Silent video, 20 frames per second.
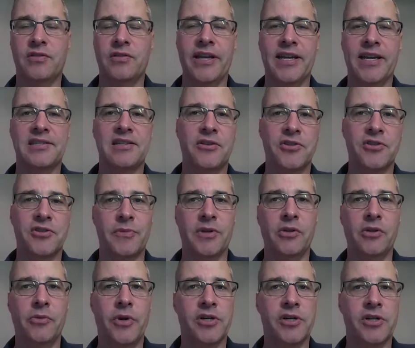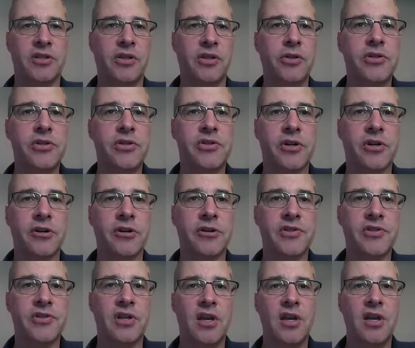like I said, there's going to be winners and
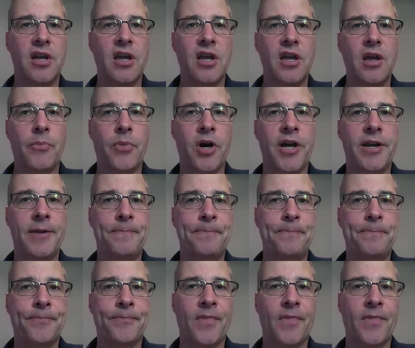losers, but